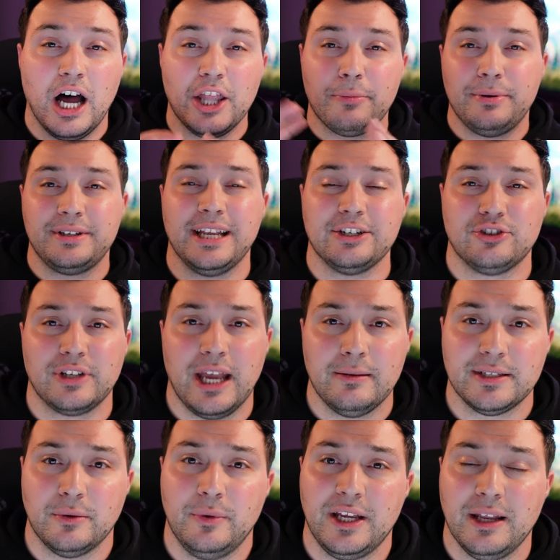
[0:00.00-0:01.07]
Other potential
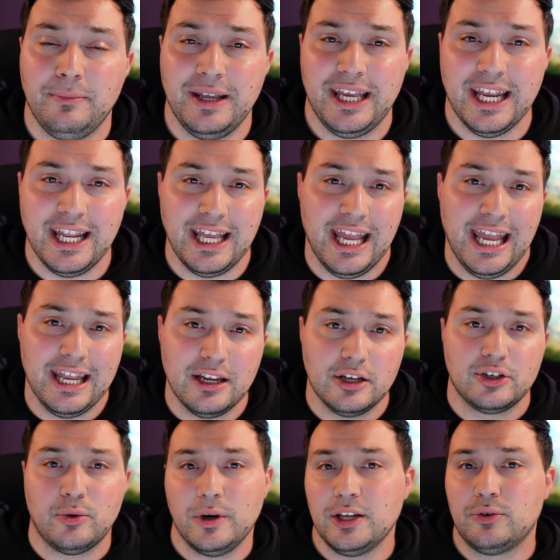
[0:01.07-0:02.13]
games that we could be getting in
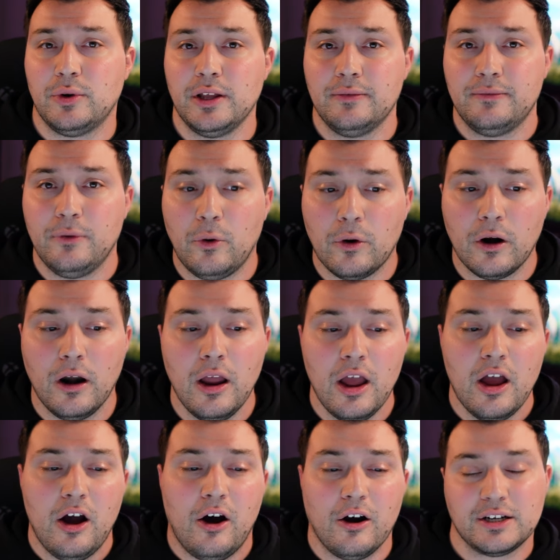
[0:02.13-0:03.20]
twenty twenty-four
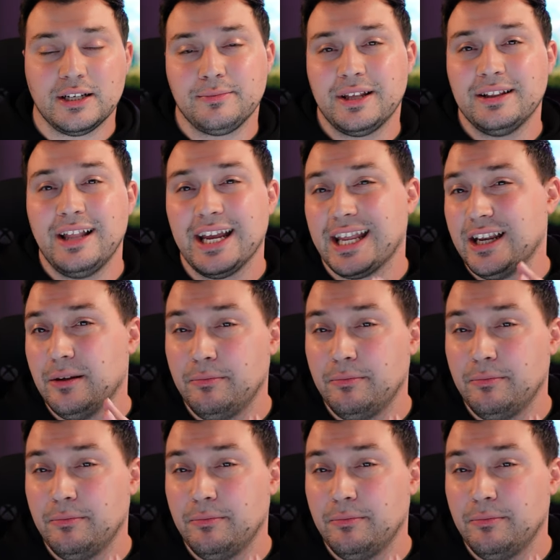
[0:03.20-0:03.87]
are something like an